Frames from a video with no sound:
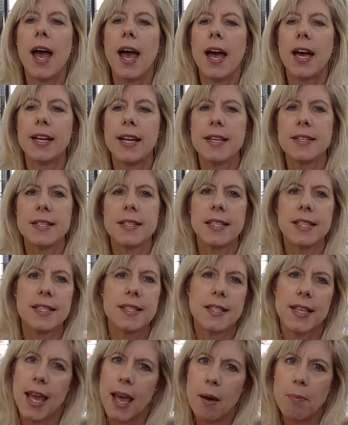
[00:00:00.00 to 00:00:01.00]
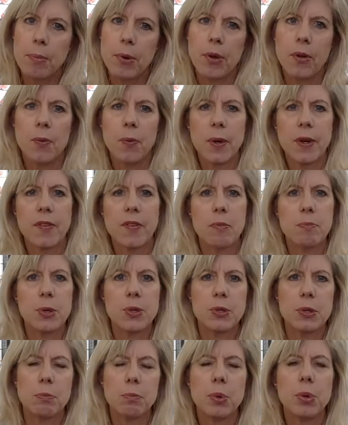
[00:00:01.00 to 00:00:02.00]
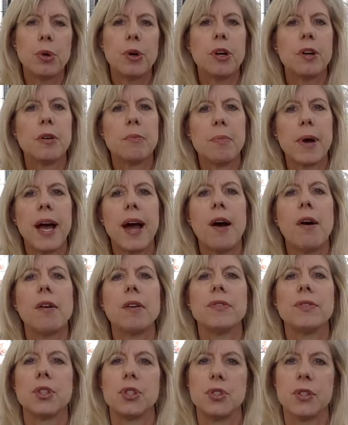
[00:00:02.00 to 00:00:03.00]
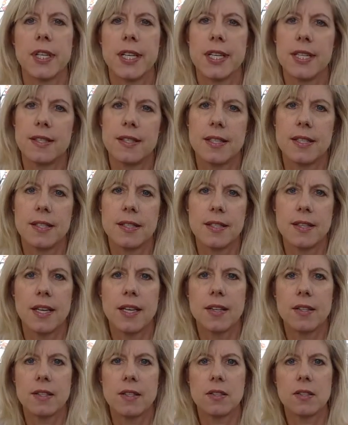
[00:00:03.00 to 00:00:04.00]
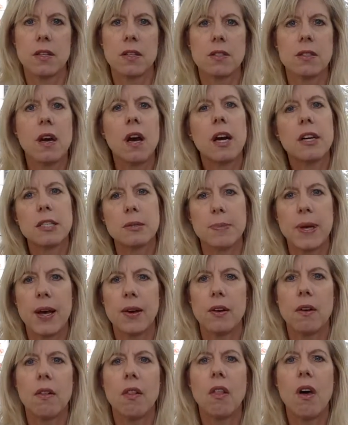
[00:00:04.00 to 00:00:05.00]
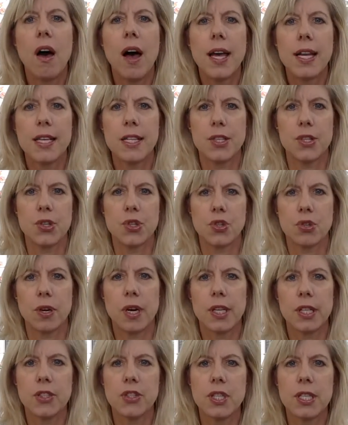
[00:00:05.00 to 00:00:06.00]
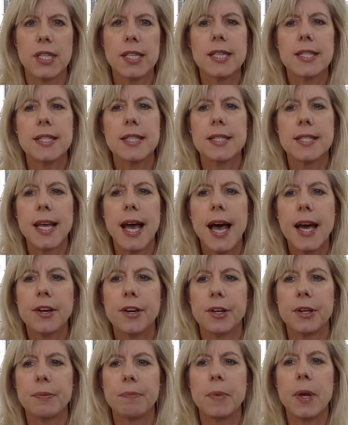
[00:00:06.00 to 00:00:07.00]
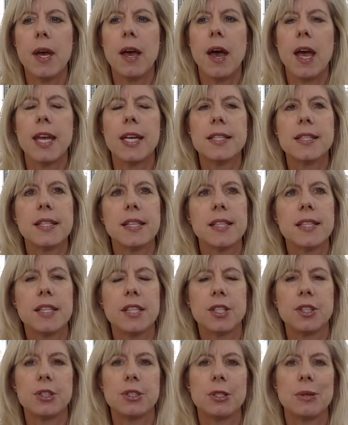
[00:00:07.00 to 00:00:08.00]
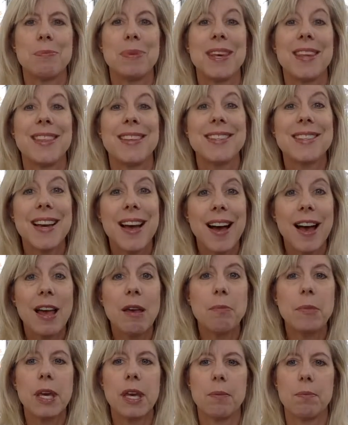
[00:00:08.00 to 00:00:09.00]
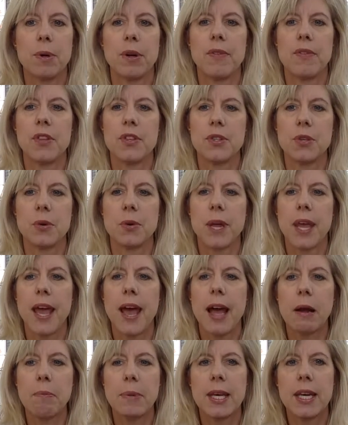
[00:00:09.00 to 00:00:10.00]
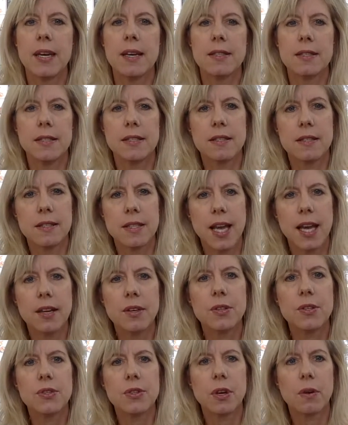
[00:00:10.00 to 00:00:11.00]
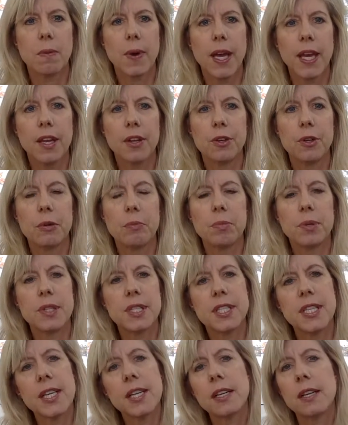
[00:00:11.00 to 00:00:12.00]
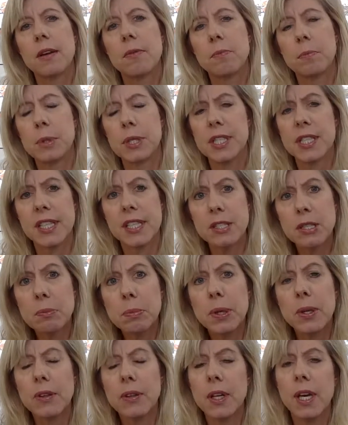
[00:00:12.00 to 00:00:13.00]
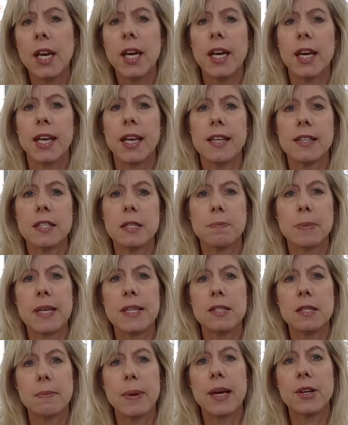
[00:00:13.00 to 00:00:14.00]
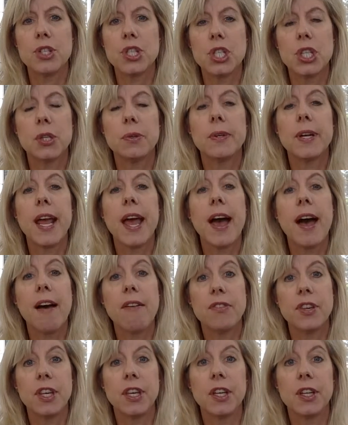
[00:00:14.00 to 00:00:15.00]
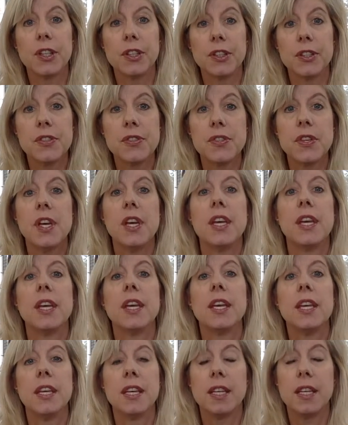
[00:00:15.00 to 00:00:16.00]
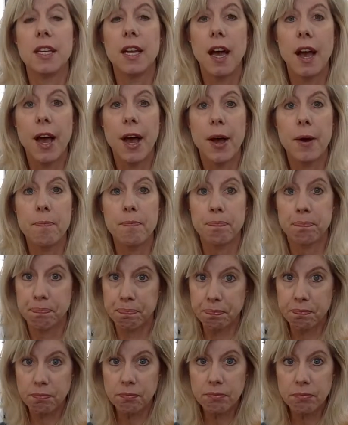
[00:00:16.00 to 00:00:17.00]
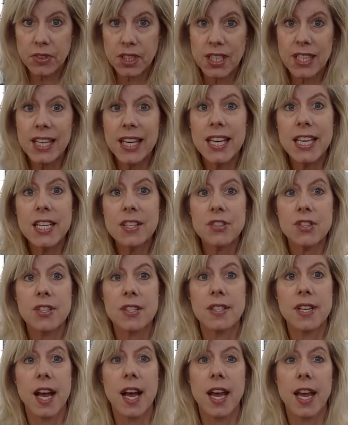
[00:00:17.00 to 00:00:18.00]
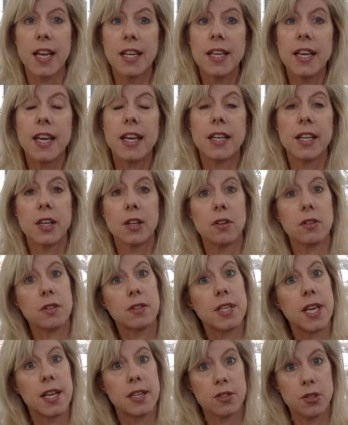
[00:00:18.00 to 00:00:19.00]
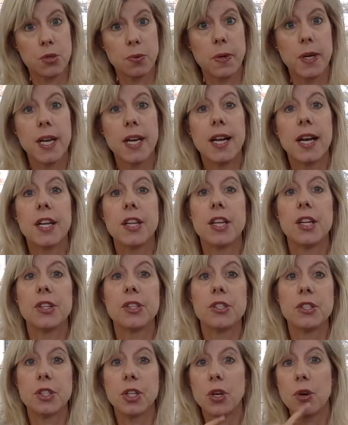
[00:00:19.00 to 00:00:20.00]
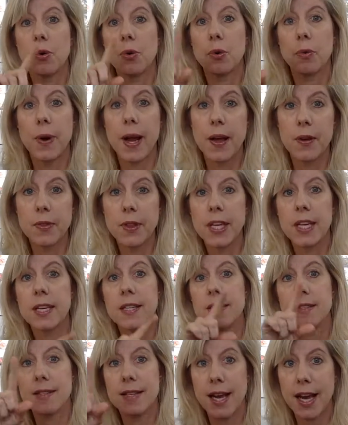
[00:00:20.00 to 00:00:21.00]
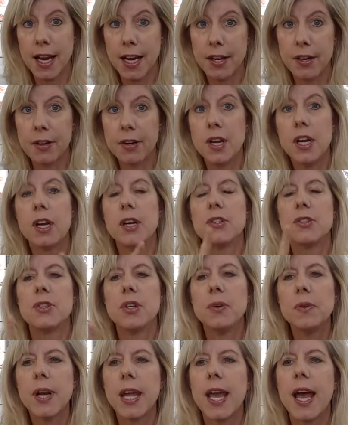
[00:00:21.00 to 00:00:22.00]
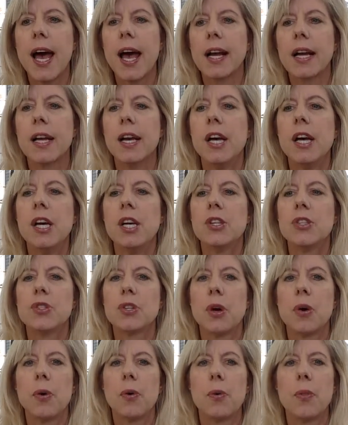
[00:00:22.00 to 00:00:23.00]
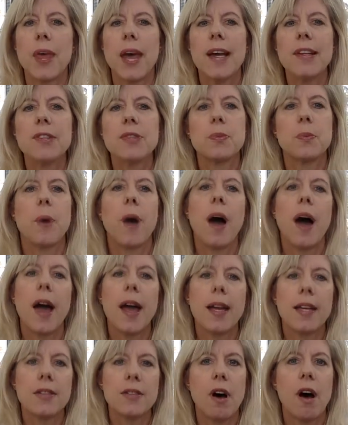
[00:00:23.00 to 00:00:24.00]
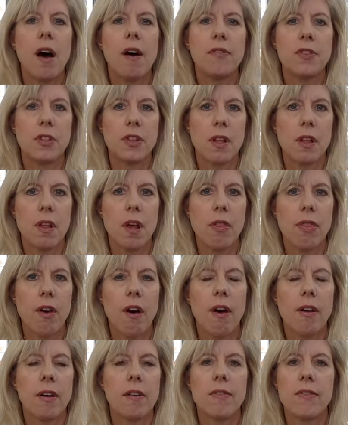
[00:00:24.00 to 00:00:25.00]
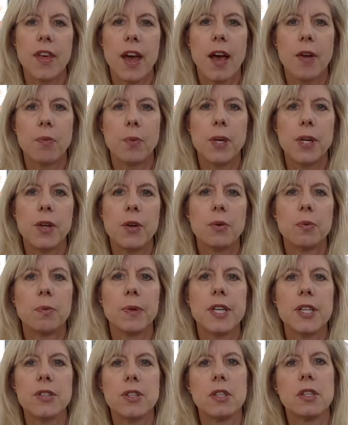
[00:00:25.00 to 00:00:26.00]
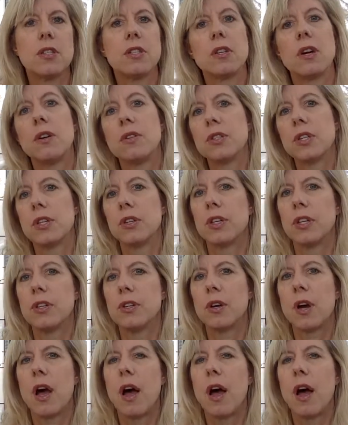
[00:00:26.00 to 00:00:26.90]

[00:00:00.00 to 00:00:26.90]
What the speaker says: And as an example, one of the most important and powerful transits that is talked about a lot in astrology is Saturn. It's considered to be the timekeeper of the zodiac because its cycles are regular and predictable. It spends about 2.5 years in each sign, and it takes 29 years to go around the entire zodiac. So that's why it's often thought of that we don't reach adulthood